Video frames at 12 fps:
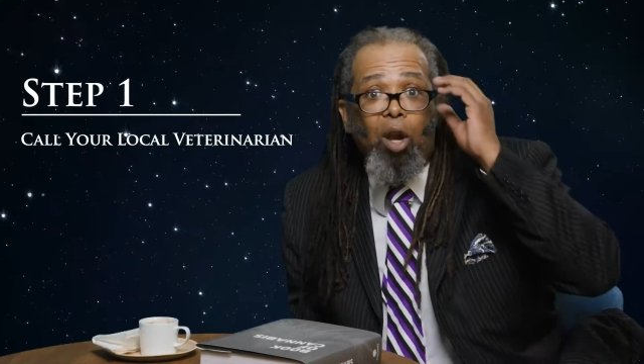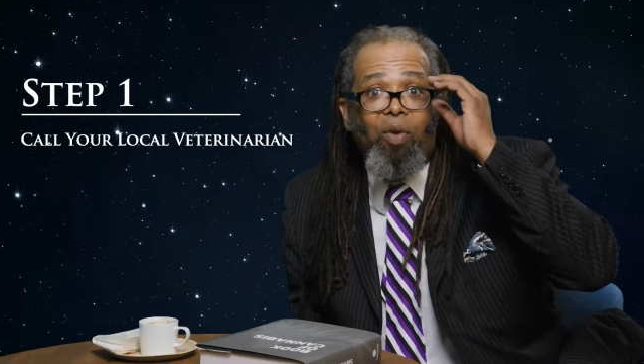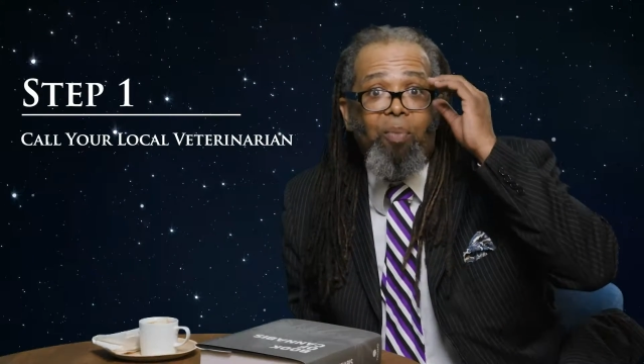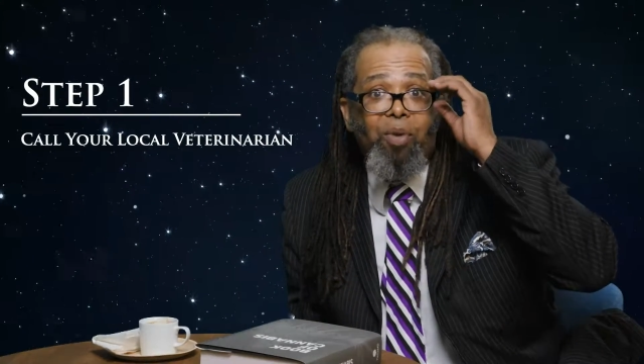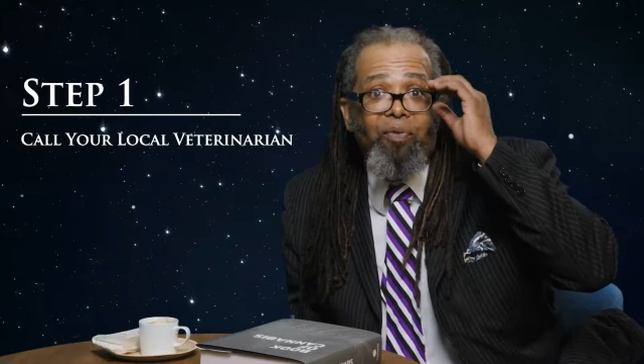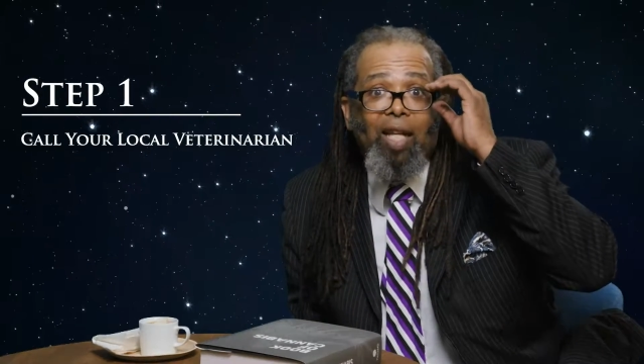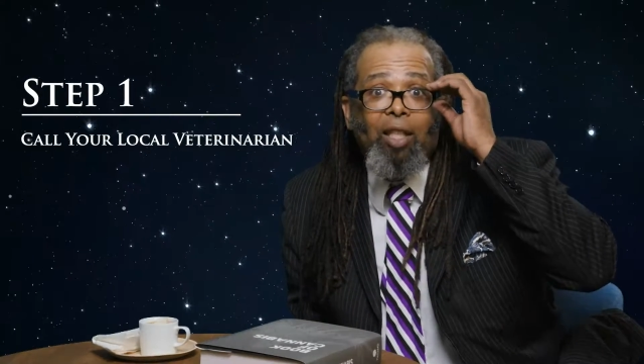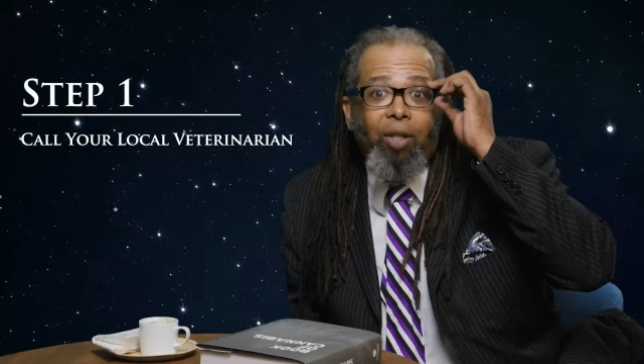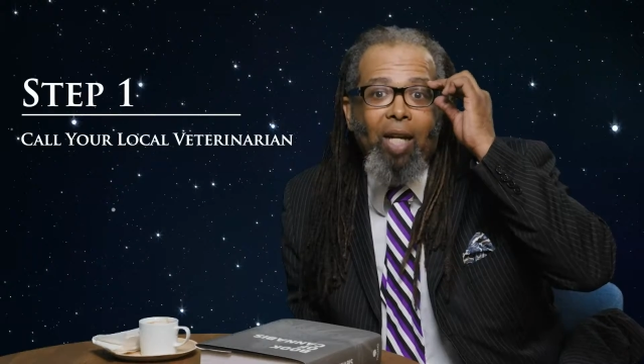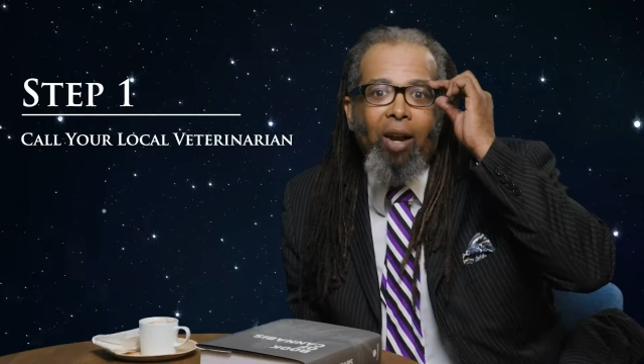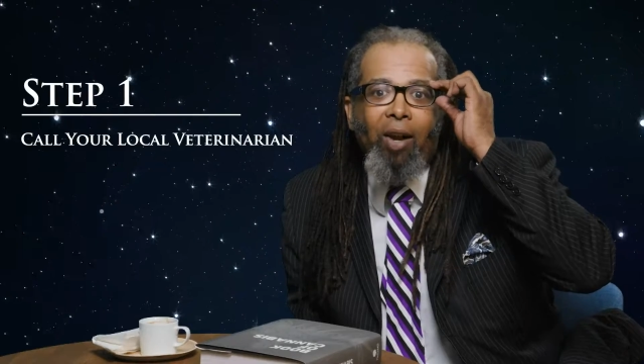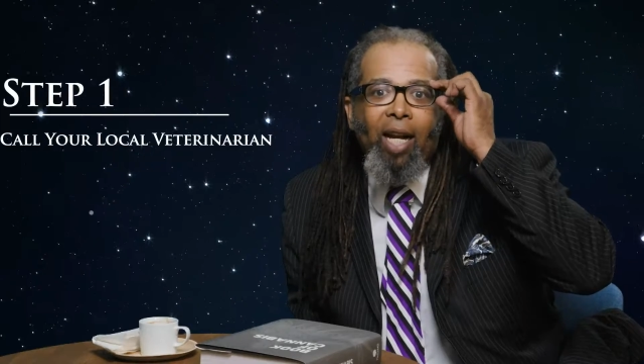from your
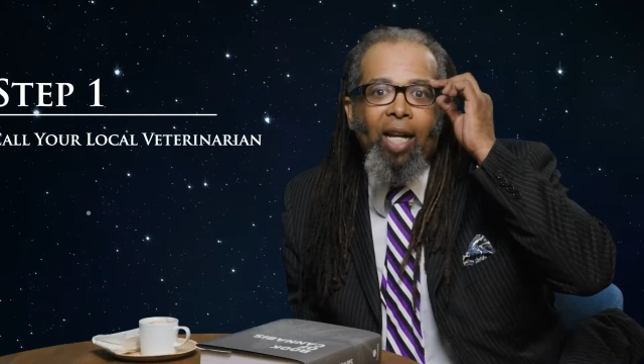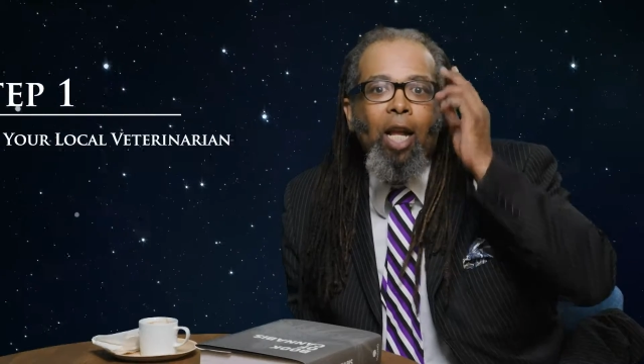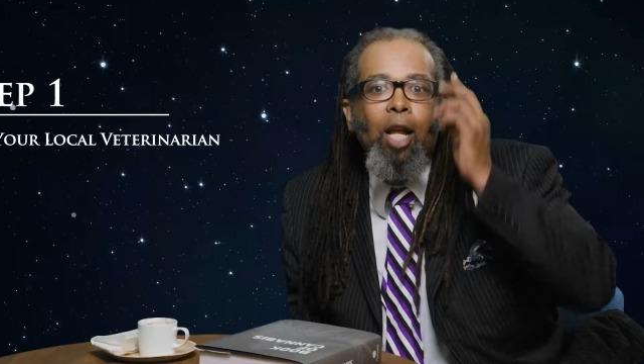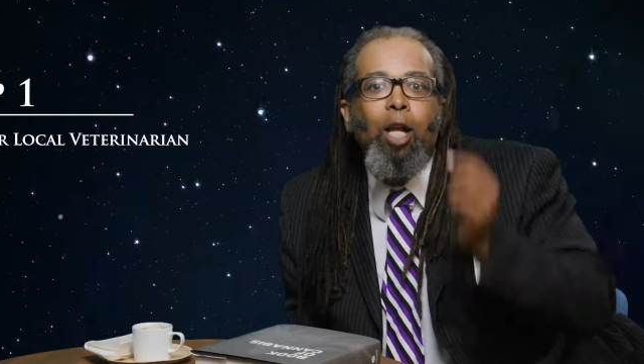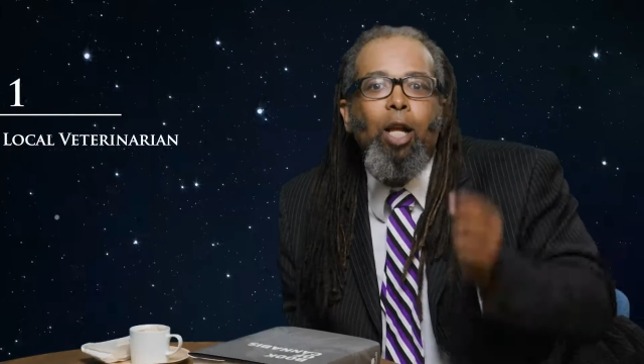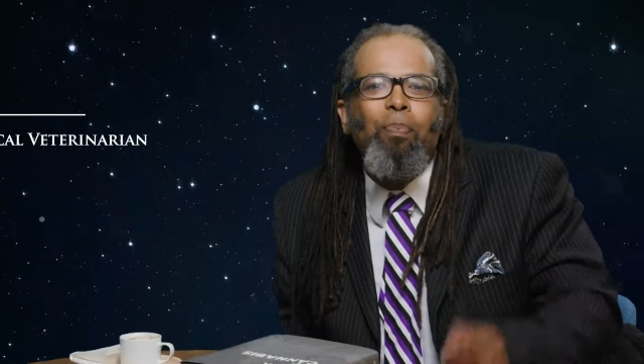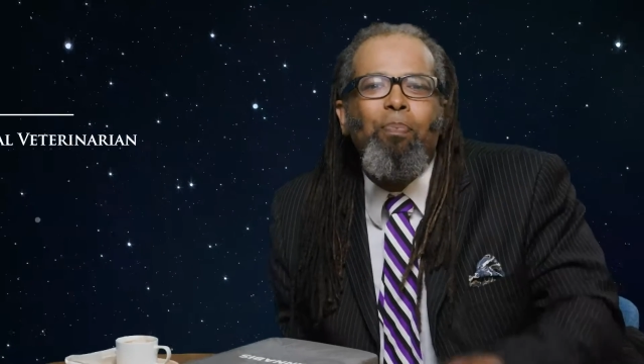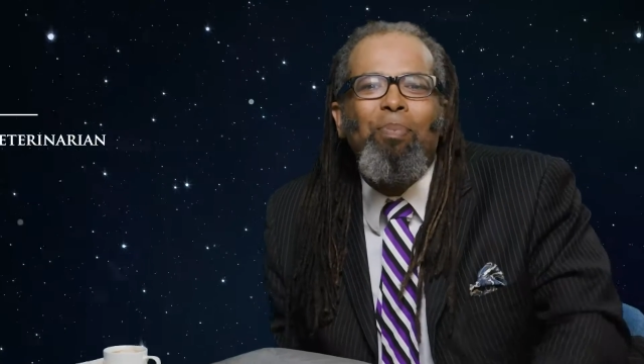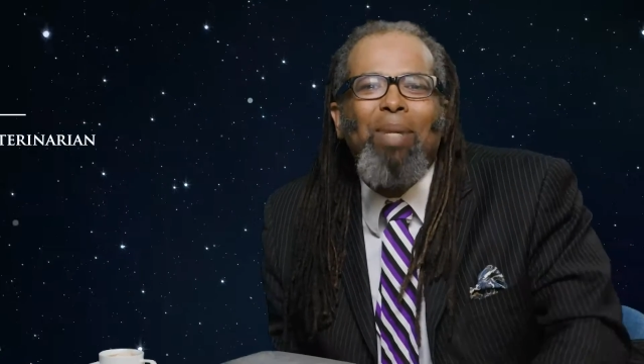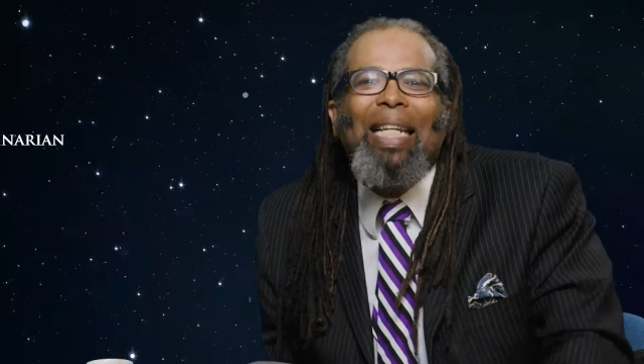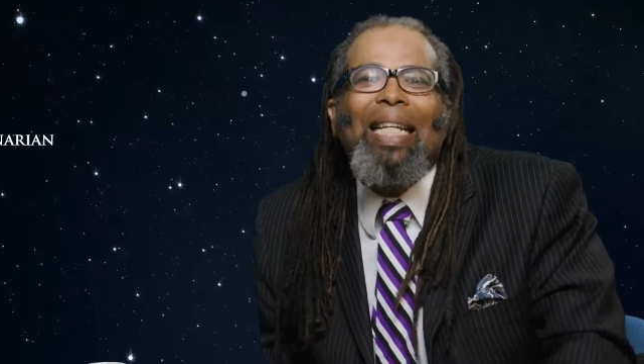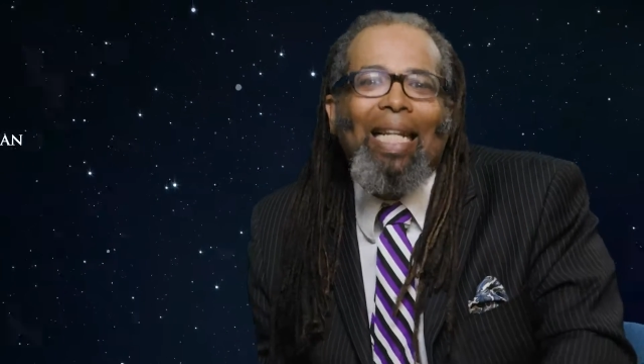veterinarian
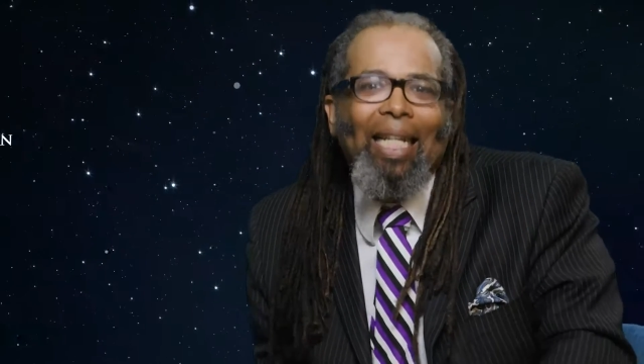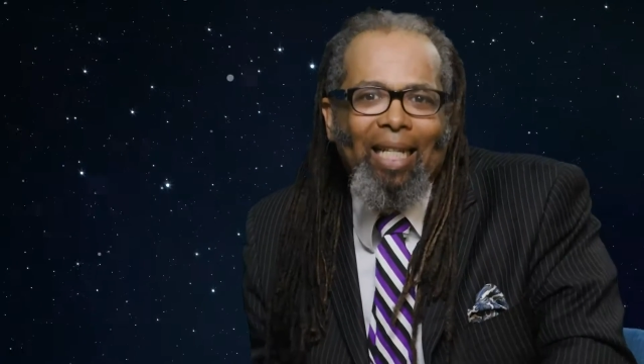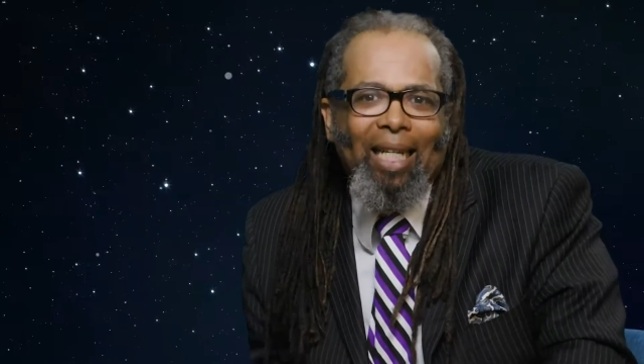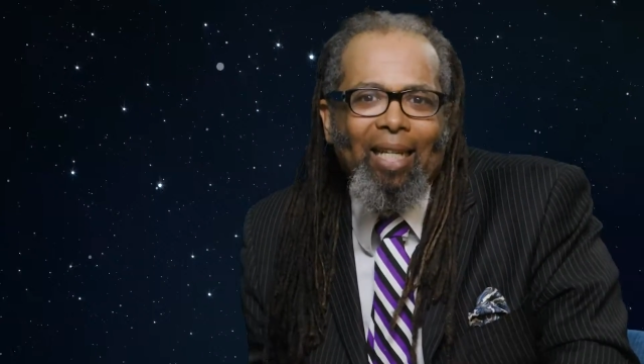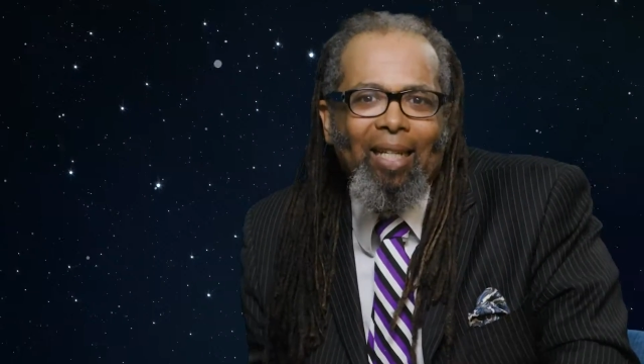immediately.